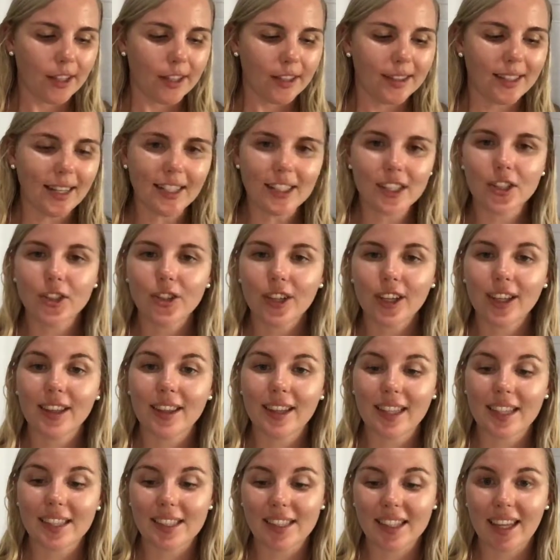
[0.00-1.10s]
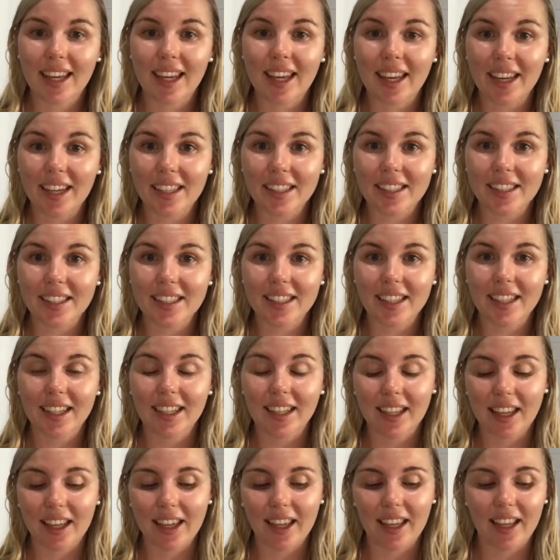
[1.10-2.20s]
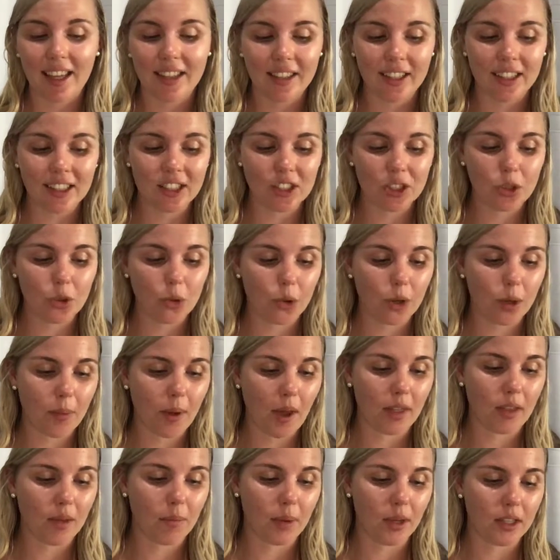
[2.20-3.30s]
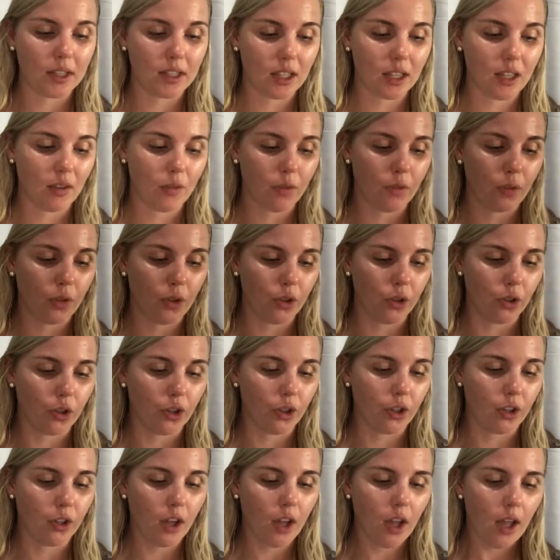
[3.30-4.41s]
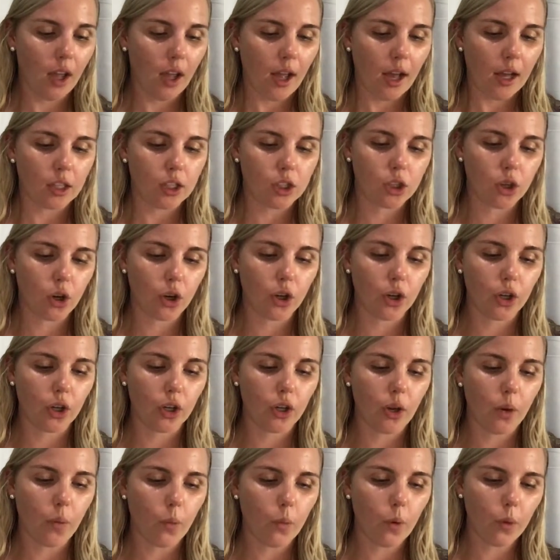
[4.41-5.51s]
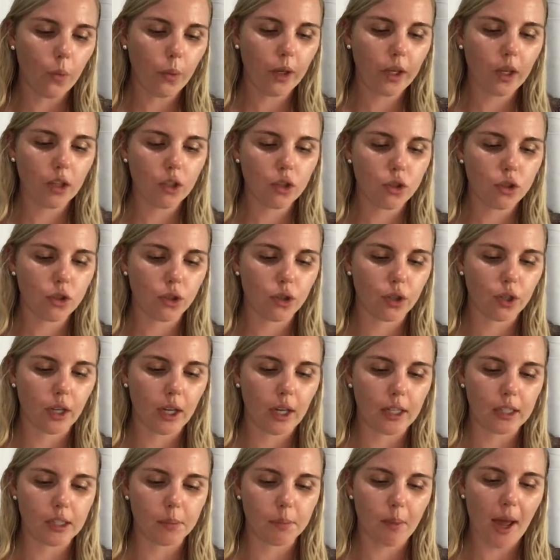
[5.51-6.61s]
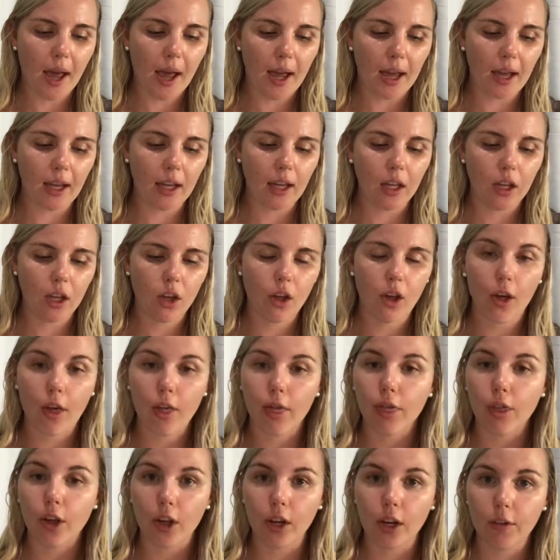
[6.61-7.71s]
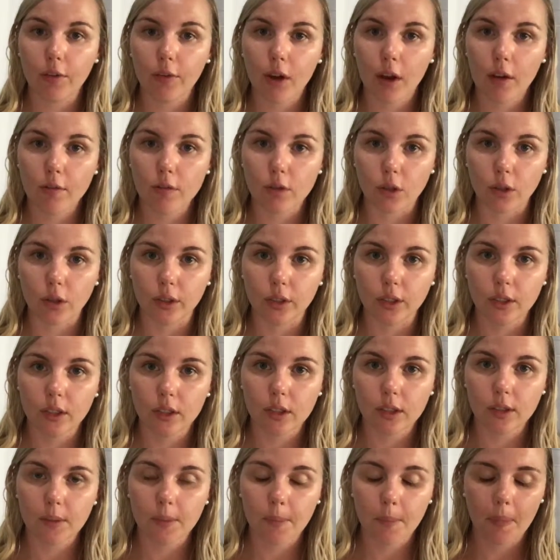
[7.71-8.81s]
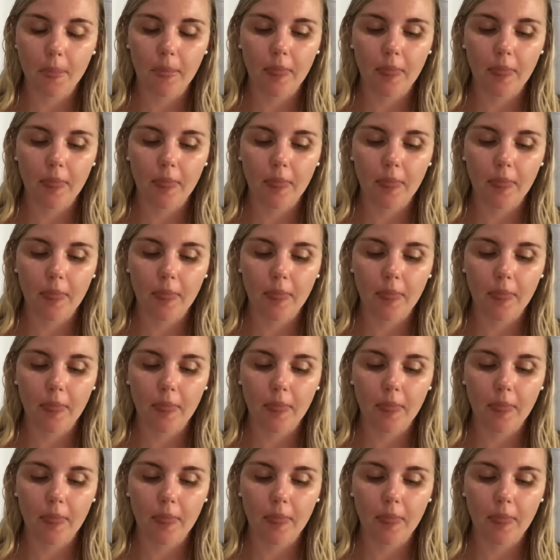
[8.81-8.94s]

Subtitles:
Let's look at these kits and let's talk about the best kit for you. So what we can do is pay $35